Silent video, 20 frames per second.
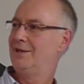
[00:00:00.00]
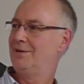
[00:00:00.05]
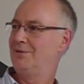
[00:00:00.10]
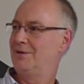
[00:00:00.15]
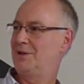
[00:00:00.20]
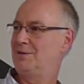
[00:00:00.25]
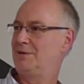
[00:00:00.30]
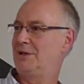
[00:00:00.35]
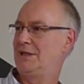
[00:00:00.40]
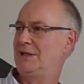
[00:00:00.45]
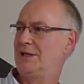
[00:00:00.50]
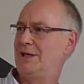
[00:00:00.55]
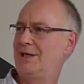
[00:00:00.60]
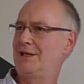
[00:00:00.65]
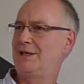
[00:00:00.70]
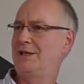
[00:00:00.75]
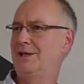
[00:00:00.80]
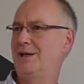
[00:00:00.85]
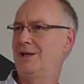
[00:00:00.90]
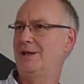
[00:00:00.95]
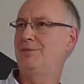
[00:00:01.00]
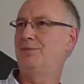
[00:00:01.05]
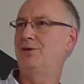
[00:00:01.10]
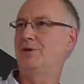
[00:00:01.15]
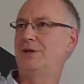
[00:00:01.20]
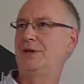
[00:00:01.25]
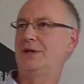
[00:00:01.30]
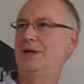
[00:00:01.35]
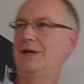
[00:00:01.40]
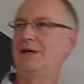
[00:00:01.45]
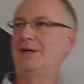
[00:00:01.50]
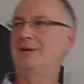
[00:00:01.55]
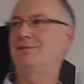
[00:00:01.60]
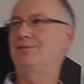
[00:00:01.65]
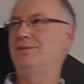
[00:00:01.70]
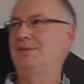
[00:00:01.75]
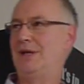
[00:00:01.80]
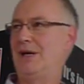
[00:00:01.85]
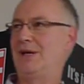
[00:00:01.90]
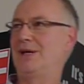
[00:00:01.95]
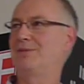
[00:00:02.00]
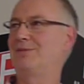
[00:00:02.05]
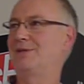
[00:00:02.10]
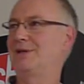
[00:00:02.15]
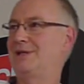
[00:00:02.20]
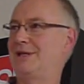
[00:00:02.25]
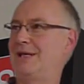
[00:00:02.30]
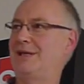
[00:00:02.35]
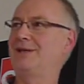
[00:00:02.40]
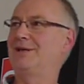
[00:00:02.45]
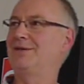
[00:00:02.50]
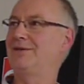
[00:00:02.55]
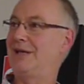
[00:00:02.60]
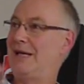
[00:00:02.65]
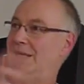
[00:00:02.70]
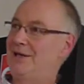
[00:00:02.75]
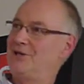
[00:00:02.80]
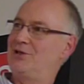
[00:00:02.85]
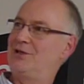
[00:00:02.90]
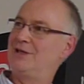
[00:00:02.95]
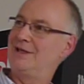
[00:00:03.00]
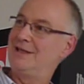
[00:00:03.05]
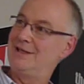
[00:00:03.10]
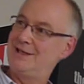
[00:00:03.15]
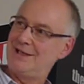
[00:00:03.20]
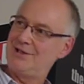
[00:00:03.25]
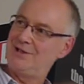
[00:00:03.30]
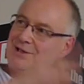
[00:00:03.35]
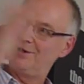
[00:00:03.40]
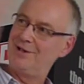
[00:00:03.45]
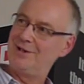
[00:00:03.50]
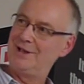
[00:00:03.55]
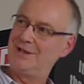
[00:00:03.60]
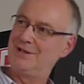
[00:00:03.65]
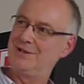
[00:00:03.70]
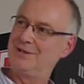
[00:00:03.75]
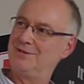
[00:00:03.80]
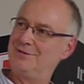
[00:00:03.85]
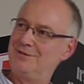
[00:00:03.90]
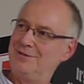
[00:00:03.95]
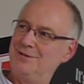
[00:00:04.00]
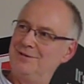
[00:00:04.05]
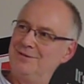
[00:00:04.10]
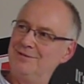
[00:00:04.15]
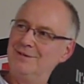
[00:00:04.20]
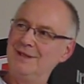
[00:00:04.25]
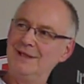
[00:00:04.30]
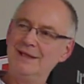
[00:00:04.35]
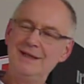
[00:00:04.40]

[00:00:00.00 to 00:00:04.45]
which means 99.99% of the energy is actually going into the room.